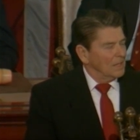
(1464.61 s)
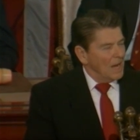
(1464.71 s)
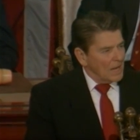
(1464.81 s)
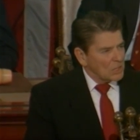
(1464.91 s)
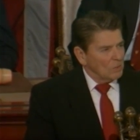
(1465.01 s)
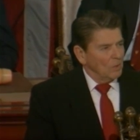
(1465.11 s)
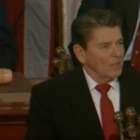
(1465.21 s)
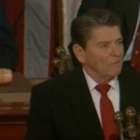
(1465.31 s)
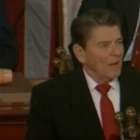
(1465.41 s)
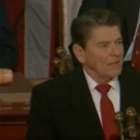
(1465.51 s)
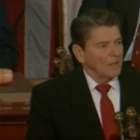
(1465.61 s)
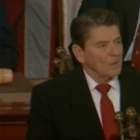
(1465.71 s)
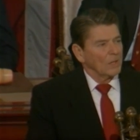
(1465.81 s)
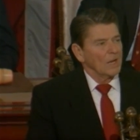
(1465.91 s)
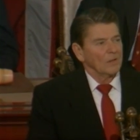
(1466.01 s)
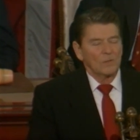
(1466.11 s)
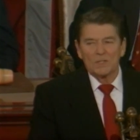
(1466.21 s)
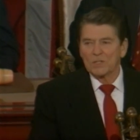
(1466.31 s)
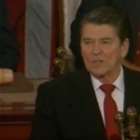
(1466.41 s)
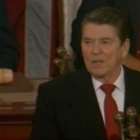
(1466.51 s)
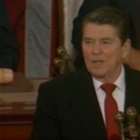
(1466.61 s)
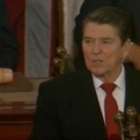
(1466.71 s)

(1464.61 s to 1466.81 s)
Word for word: NASA will invite other countries